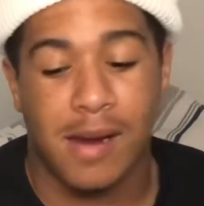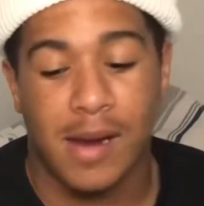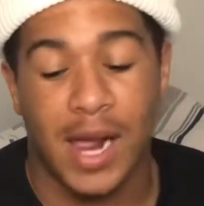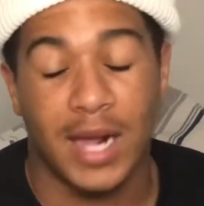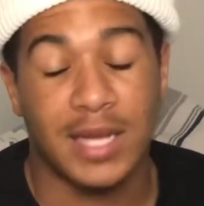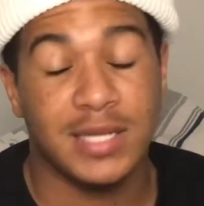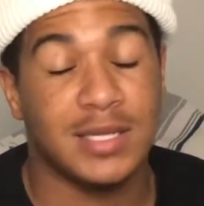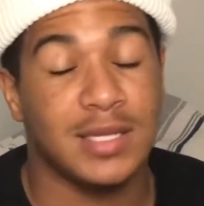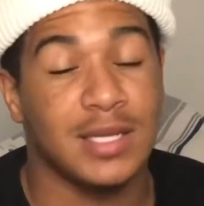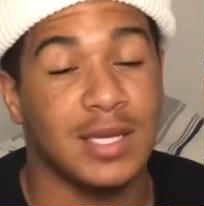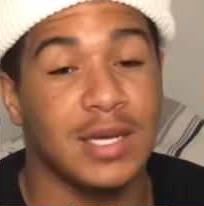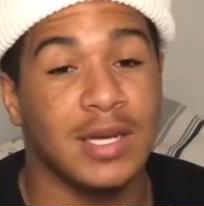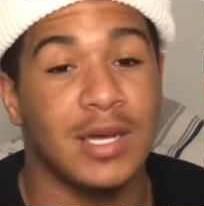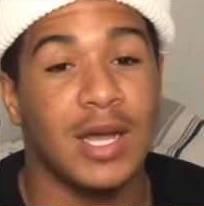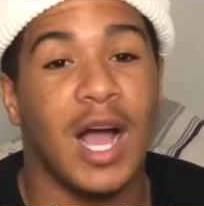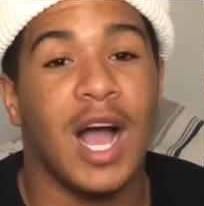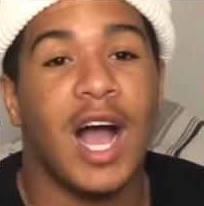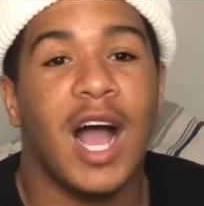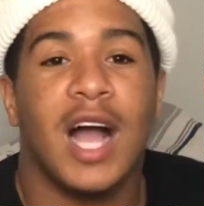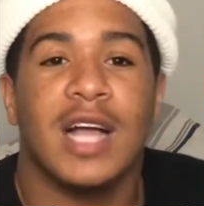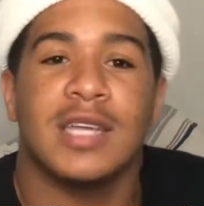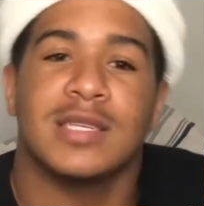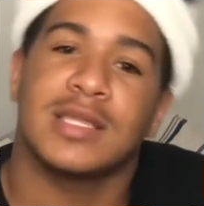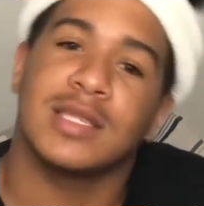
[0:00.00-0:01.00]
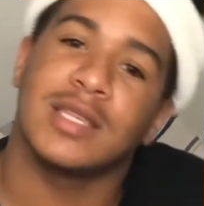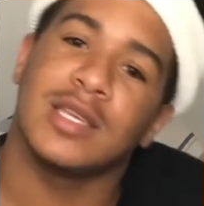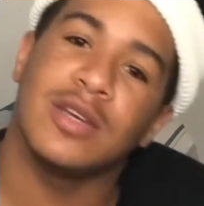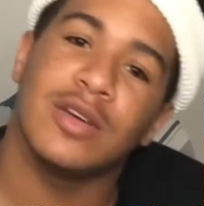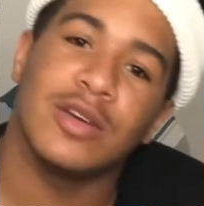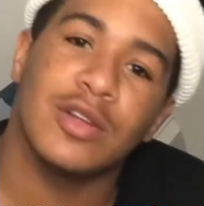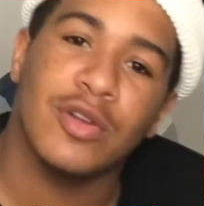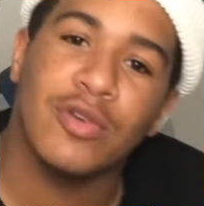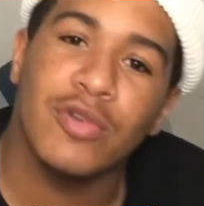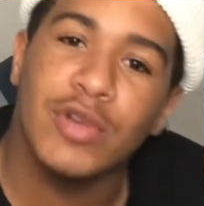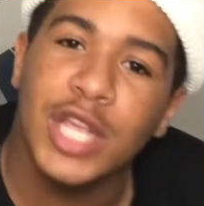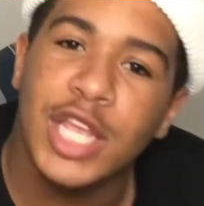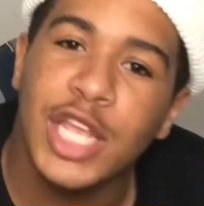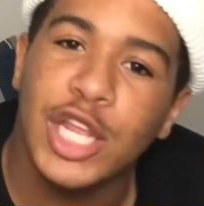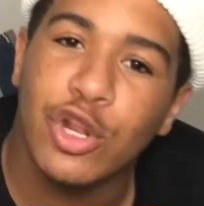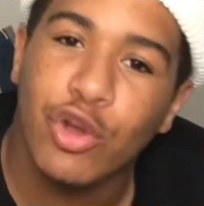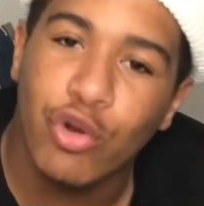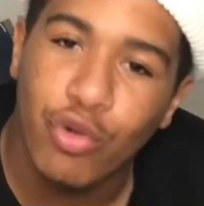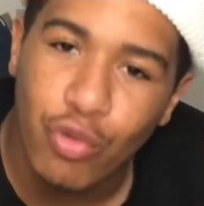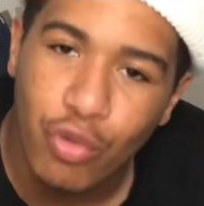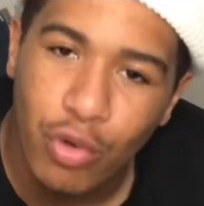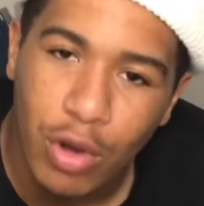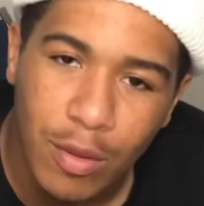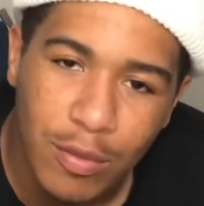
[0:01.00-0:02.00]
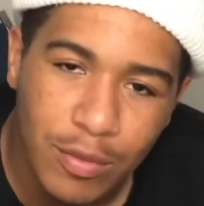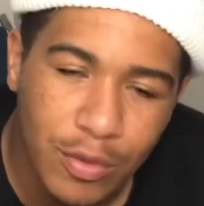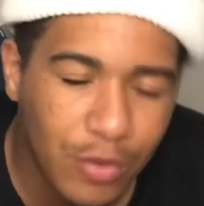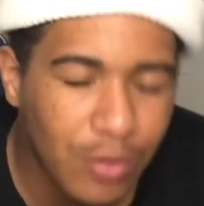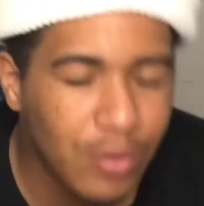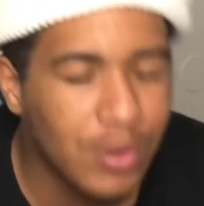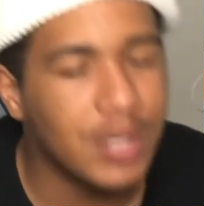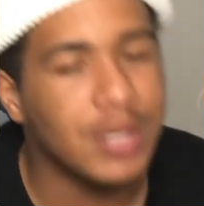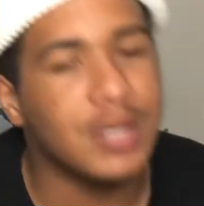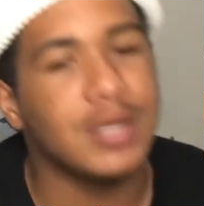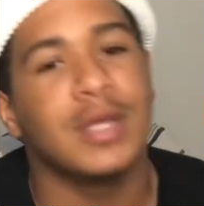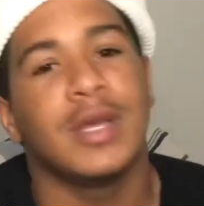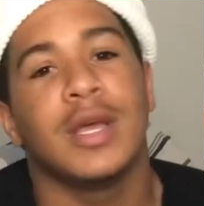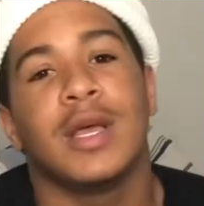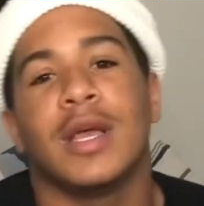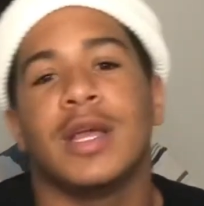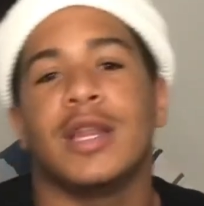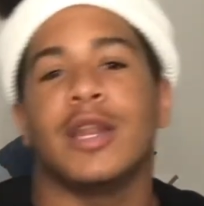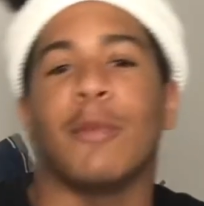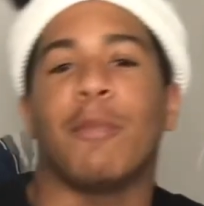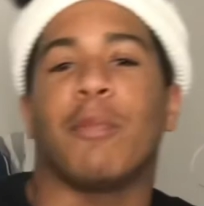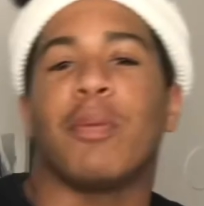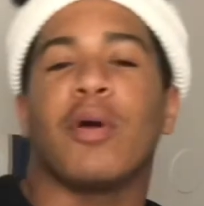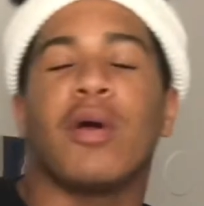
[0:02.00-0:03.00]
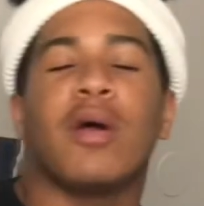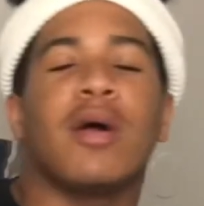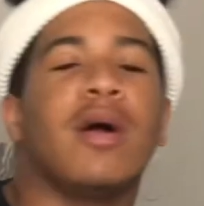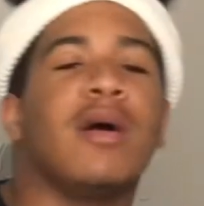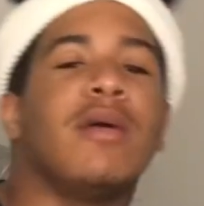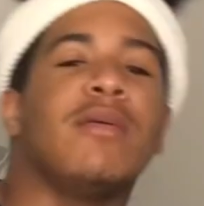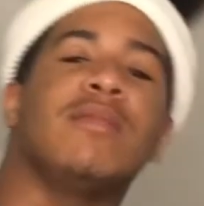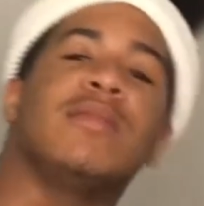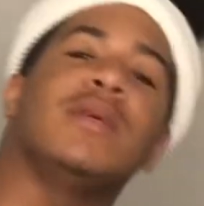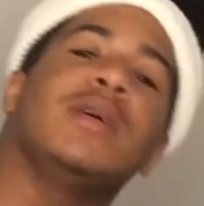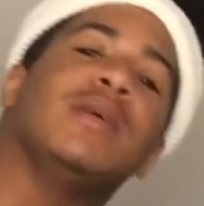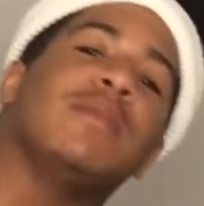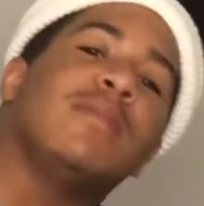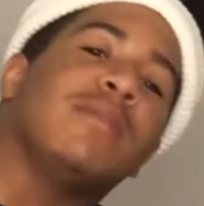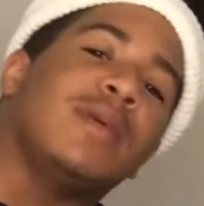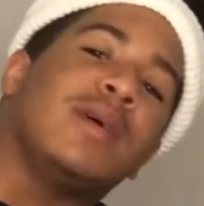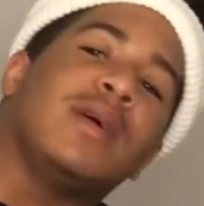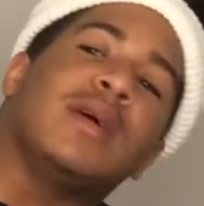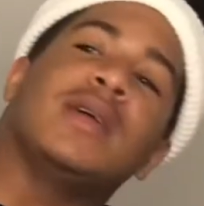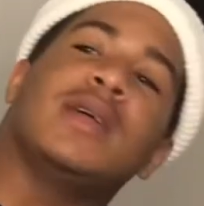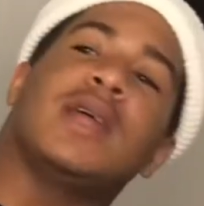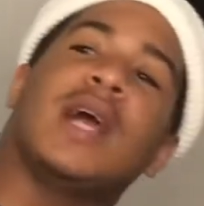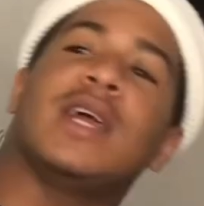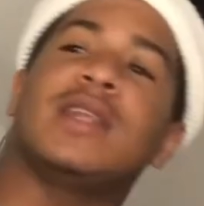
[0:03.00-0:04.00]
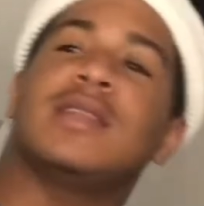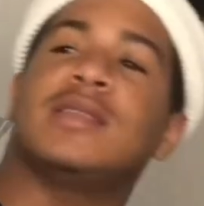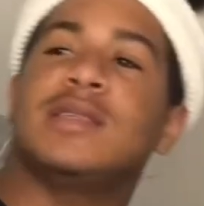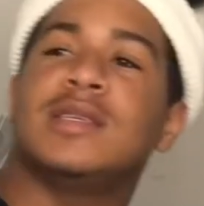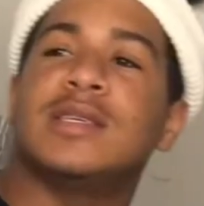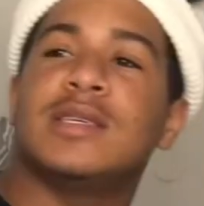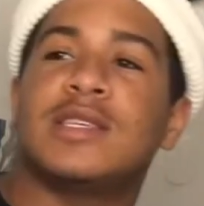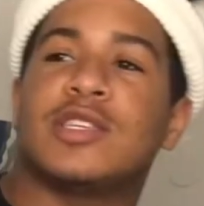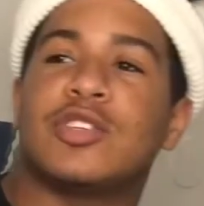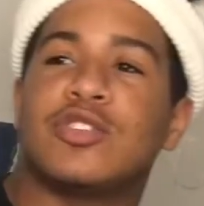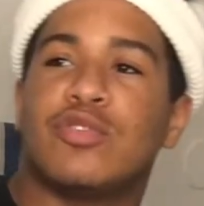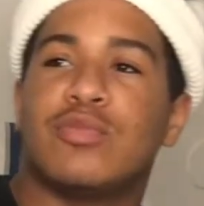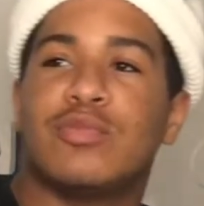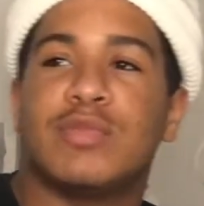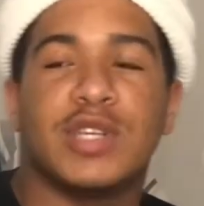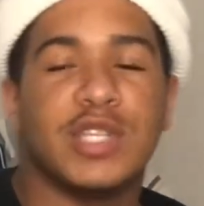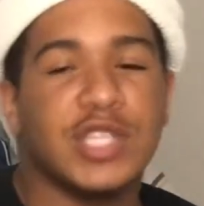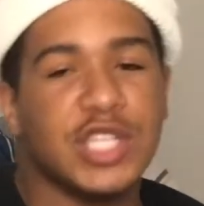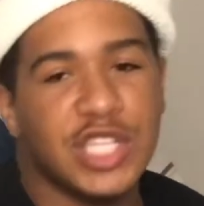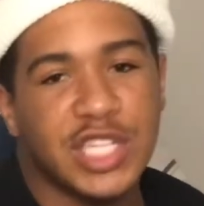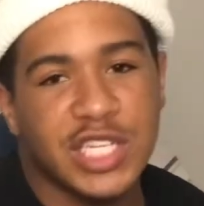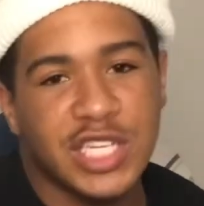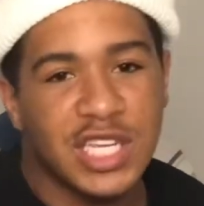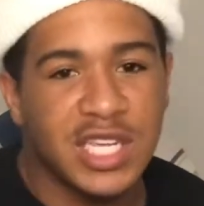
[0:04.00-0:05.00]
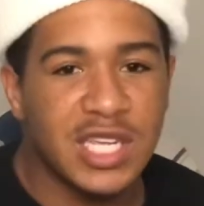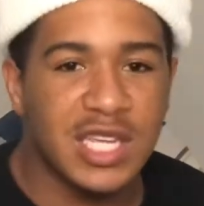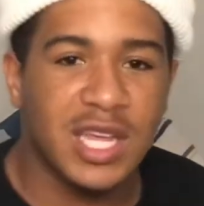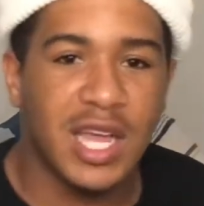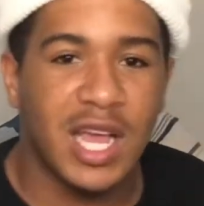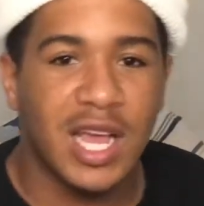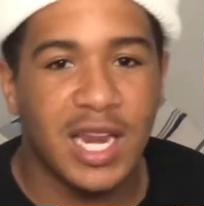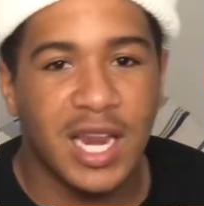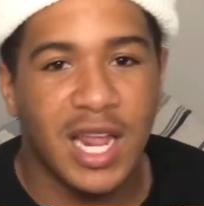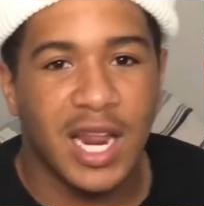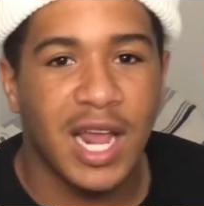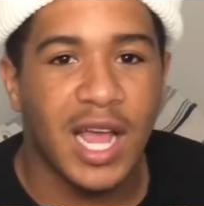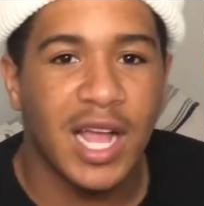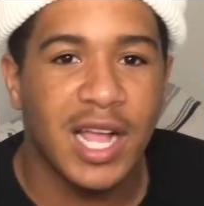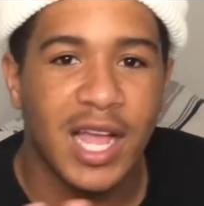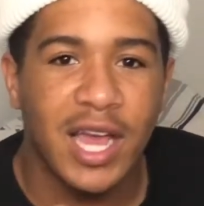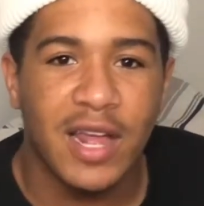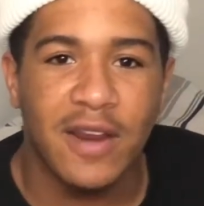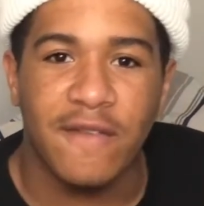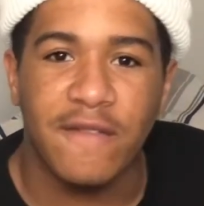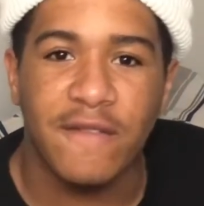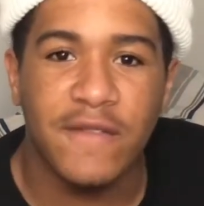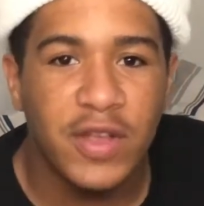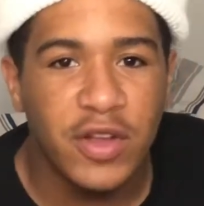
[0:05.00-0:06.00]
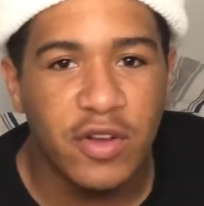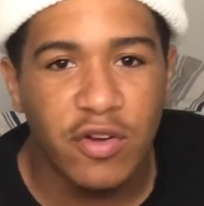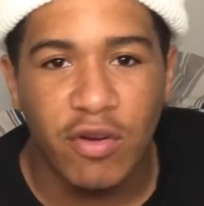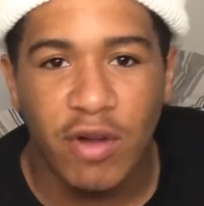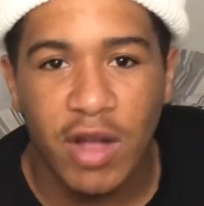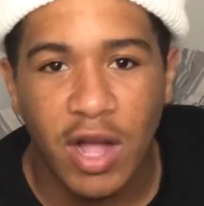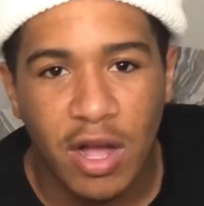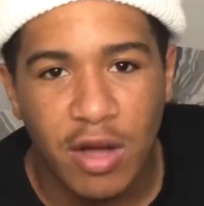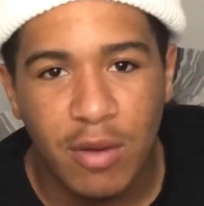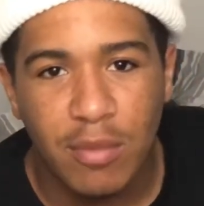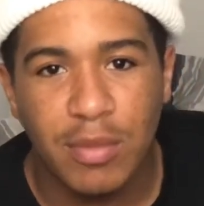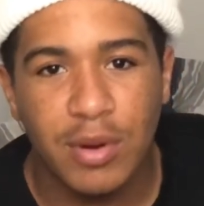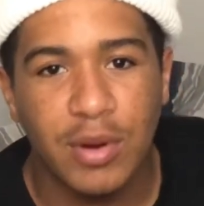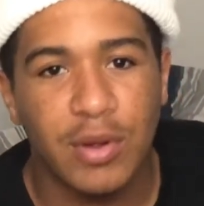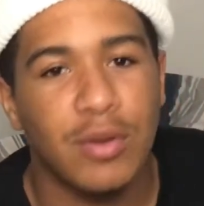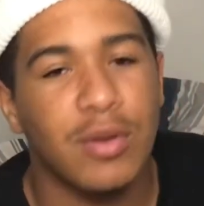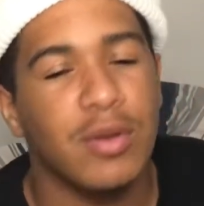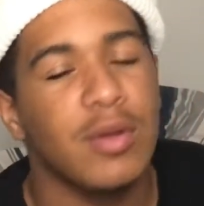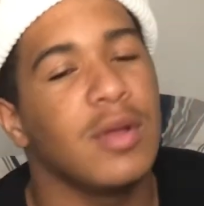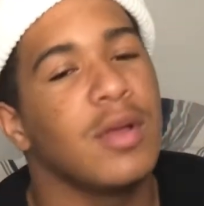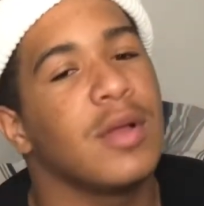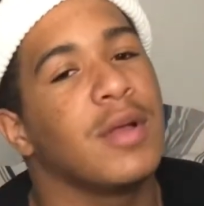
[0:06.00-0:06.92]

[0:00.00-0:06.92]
I still don't even know who I'm going to prom with, bro. There's so much shit that I gotta figure out, bro.